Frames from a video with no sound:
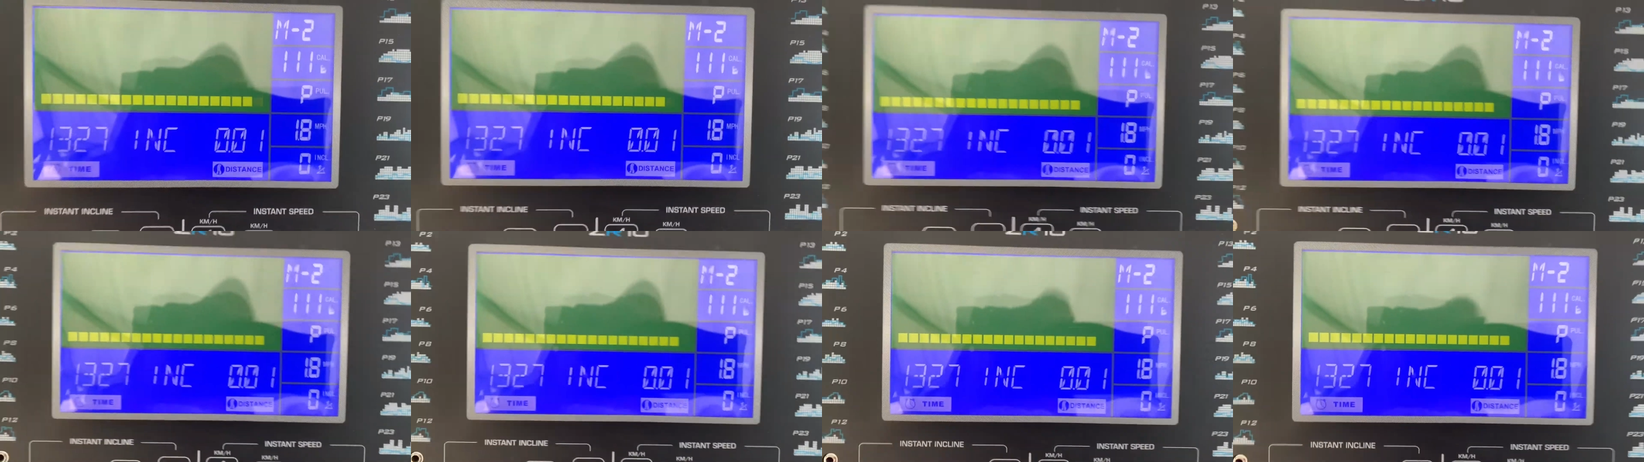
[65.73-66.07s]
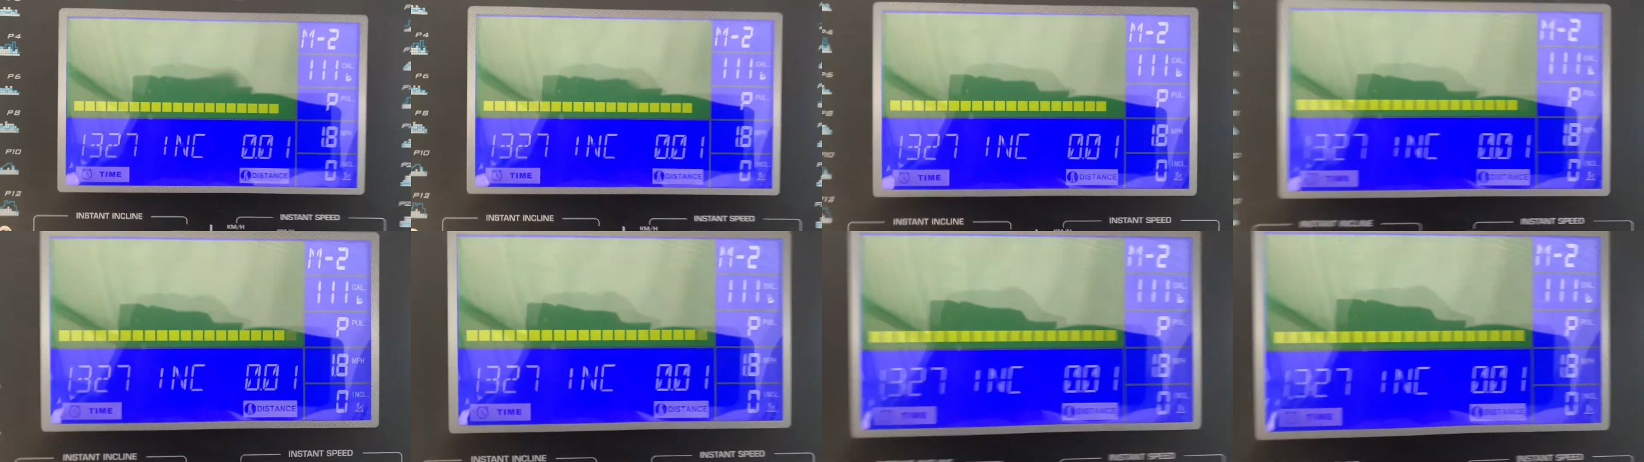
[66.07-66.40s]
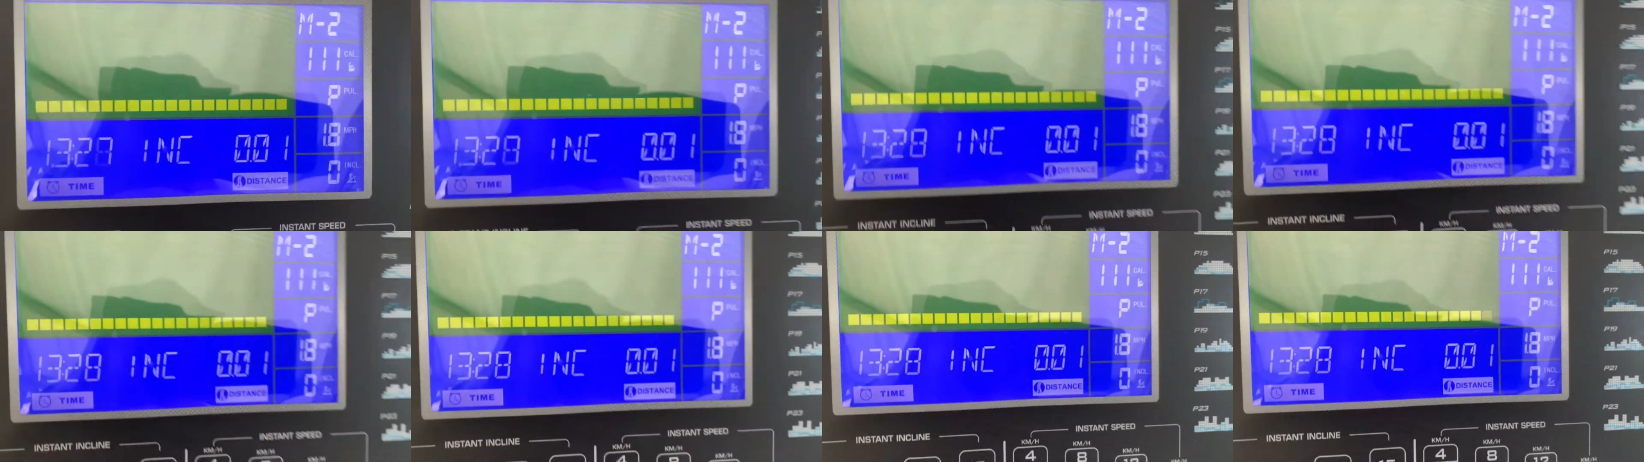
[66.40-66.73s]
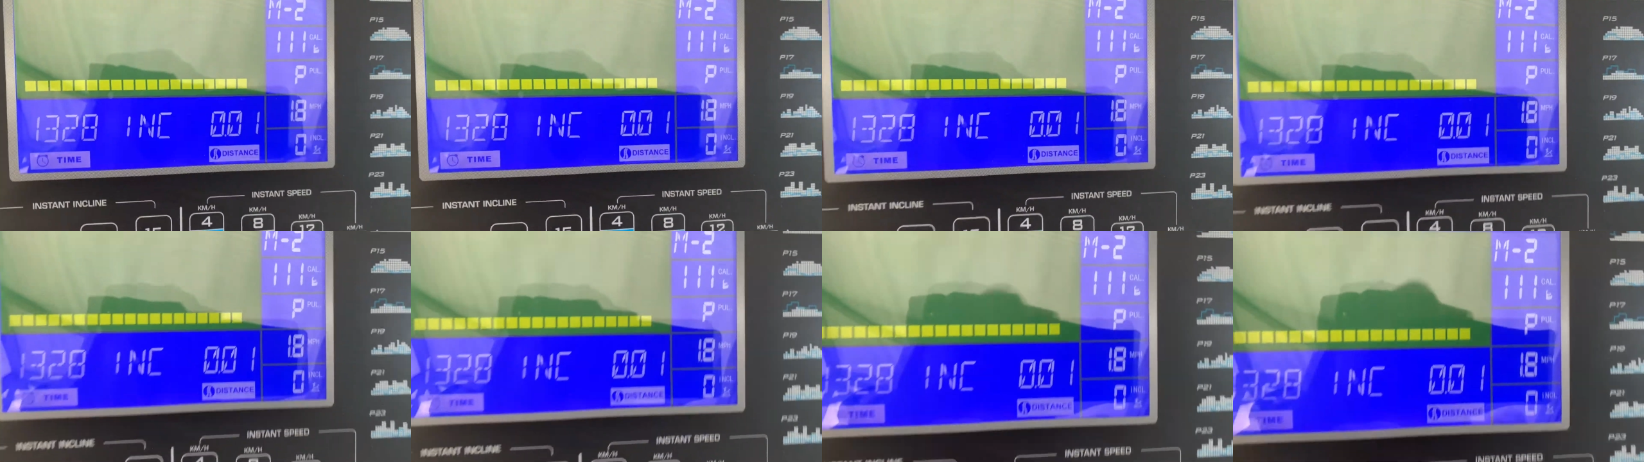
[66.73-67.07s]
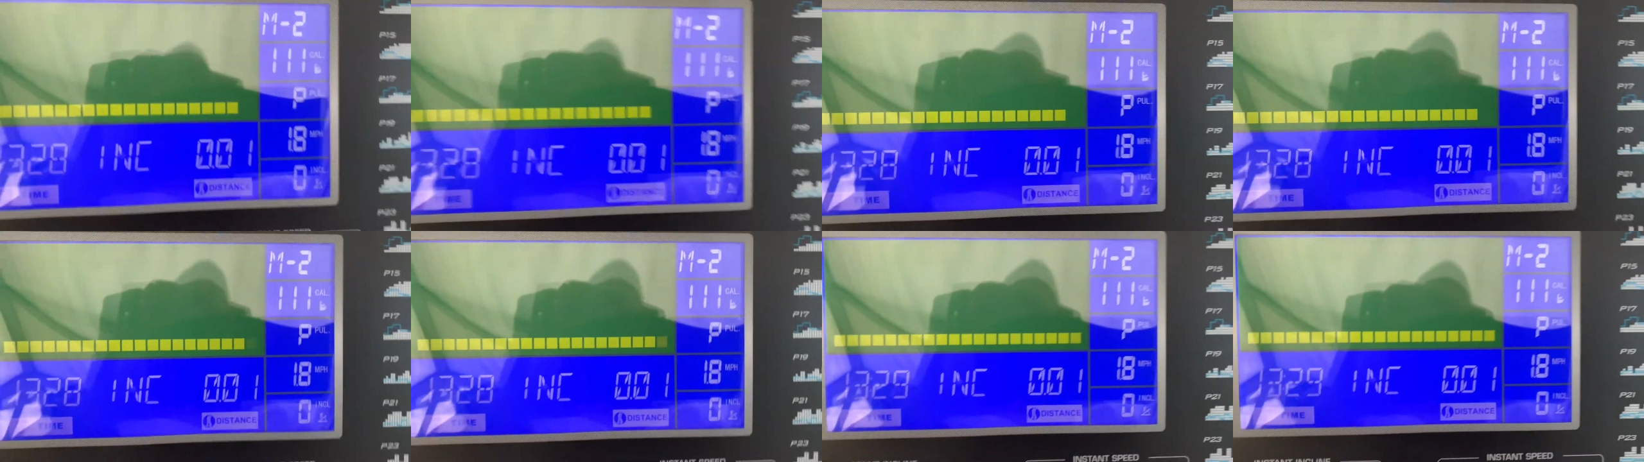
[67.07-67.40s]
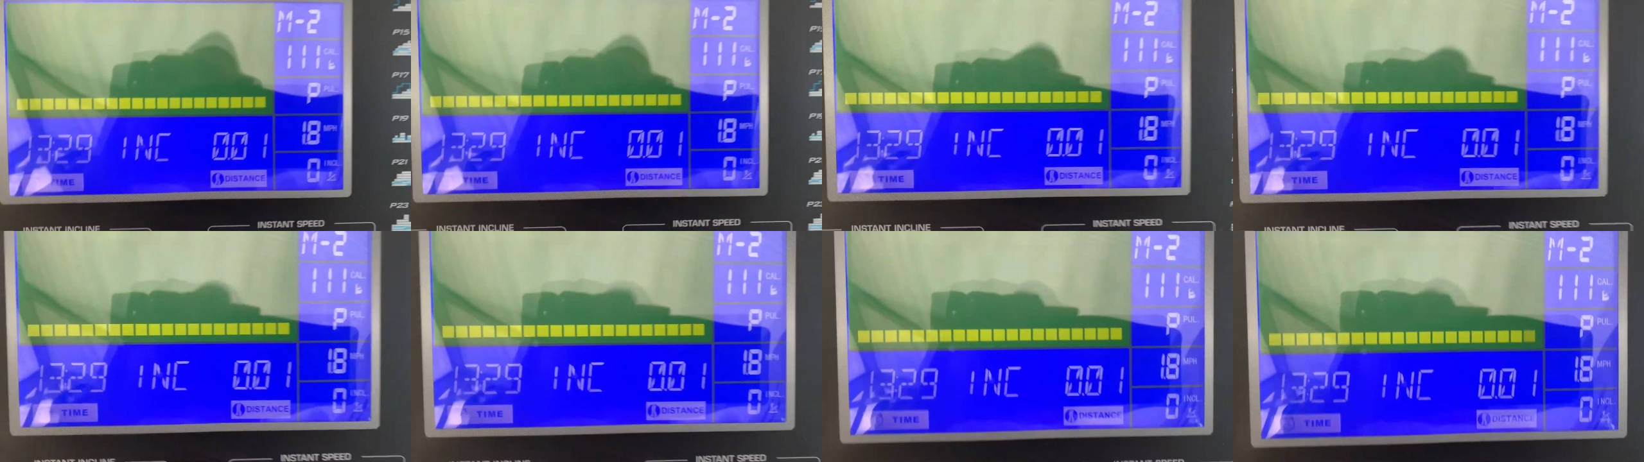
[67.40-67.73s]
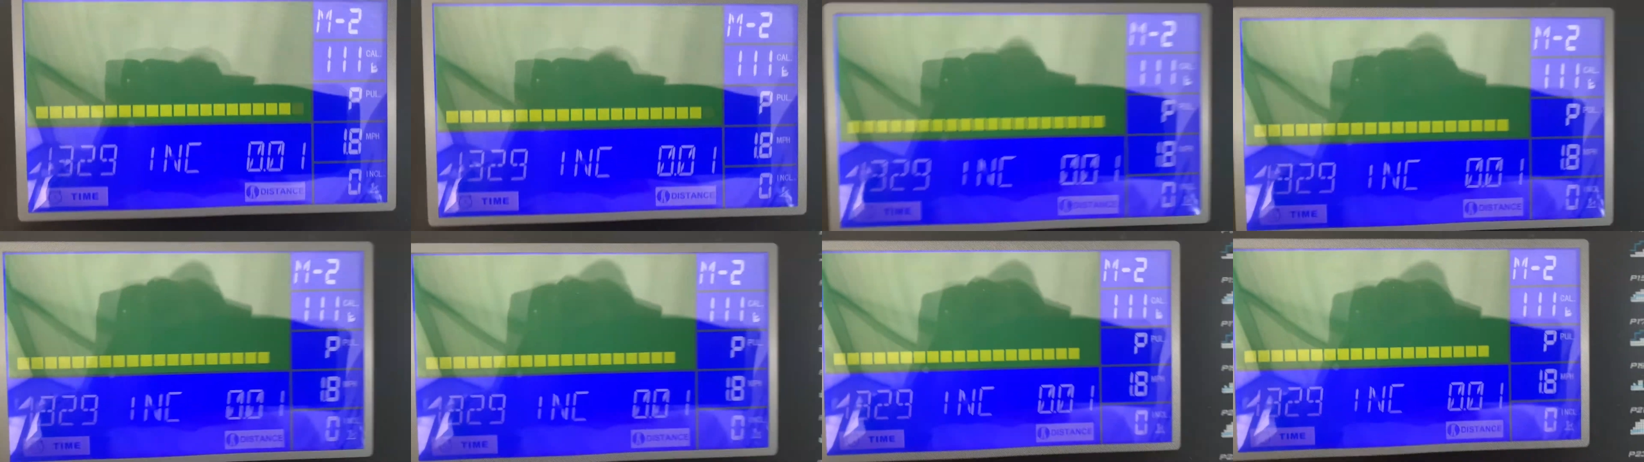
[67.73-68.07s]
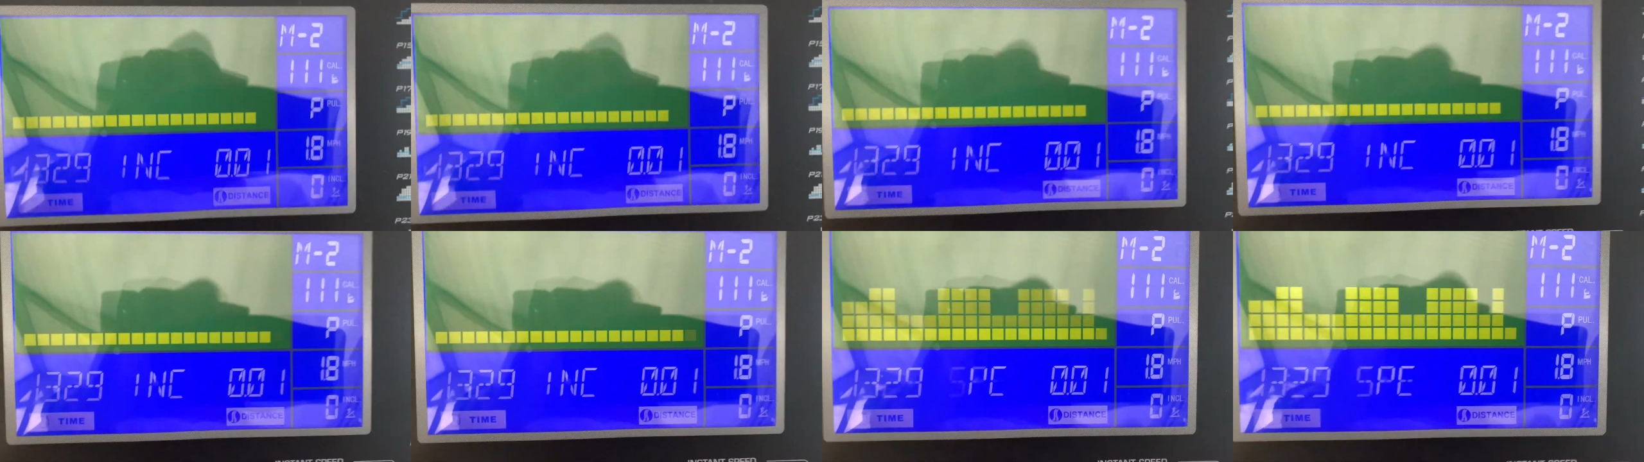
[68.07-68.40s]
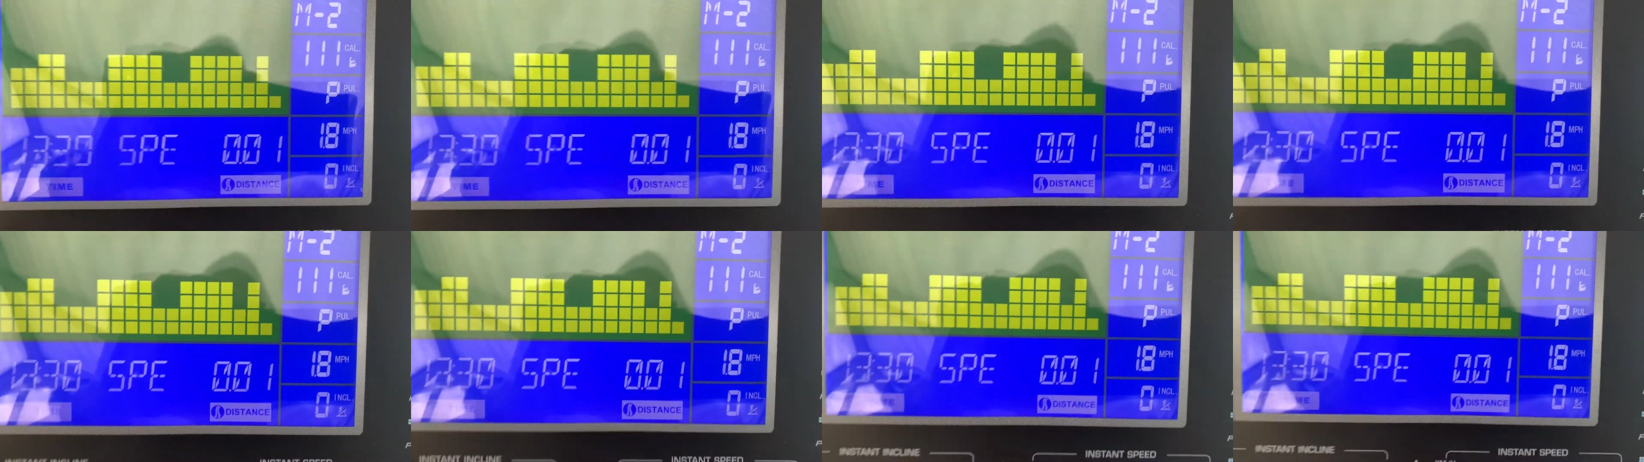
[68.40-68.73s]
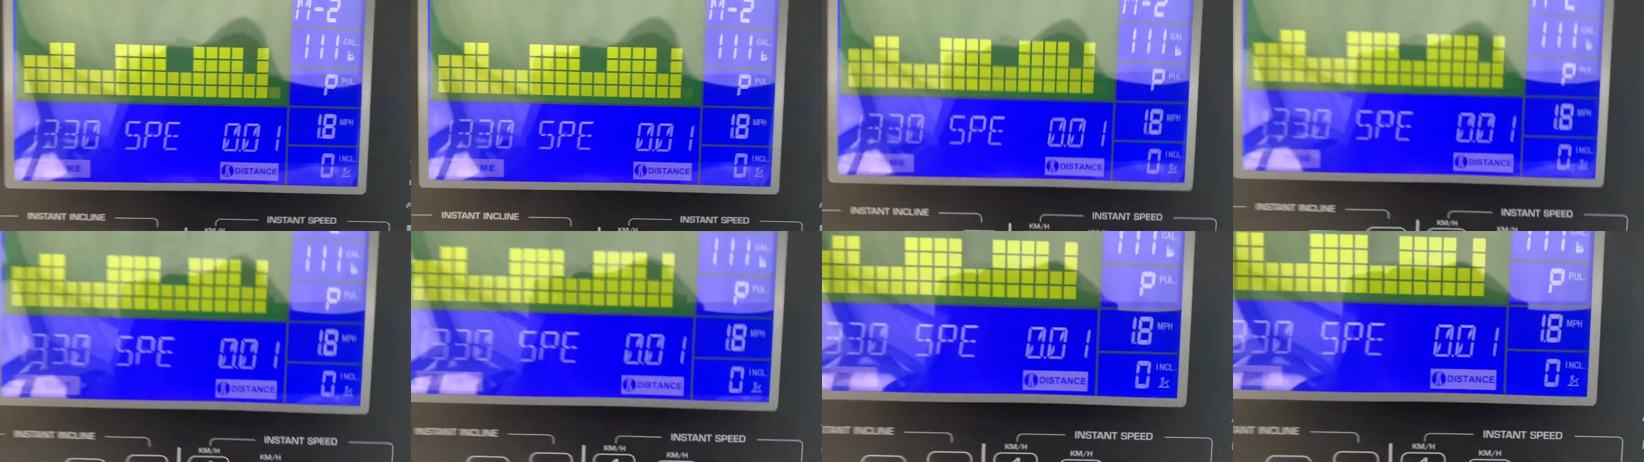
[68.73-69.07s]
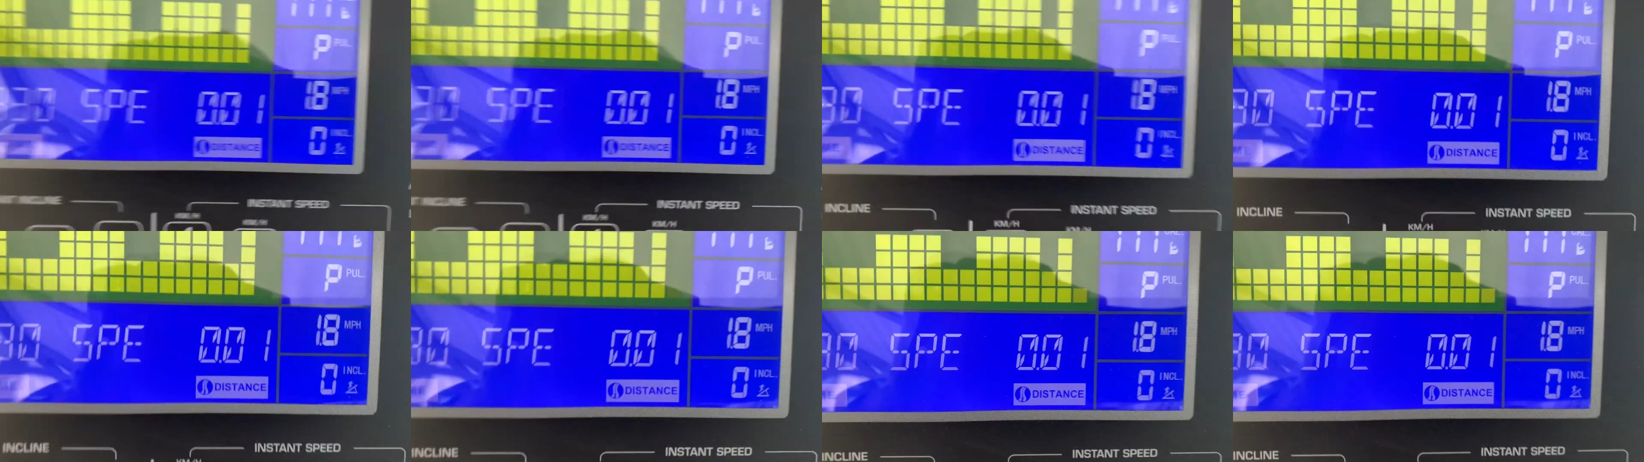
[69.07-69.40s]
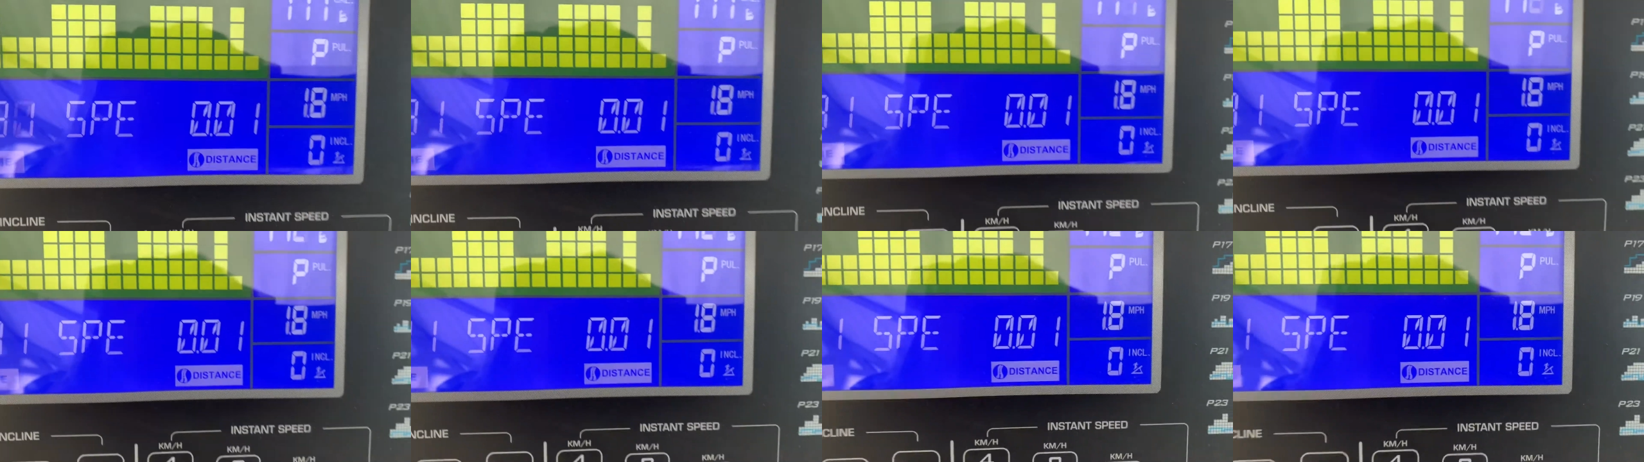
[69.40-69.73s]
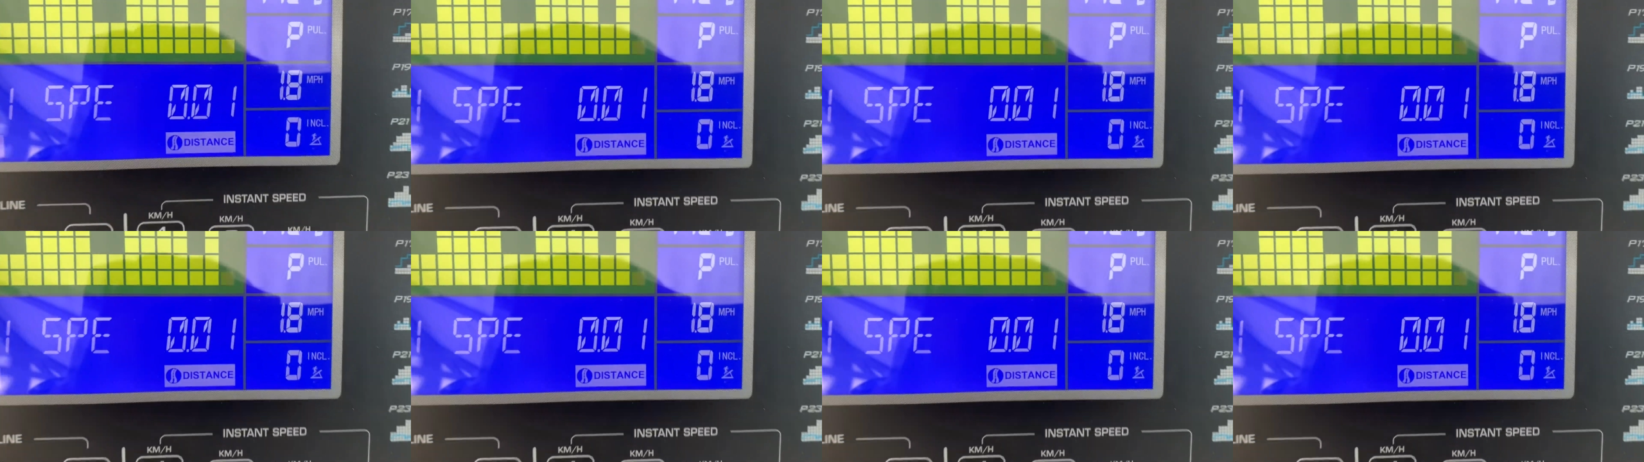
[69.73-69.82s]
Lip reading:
[unreadable: no face in view]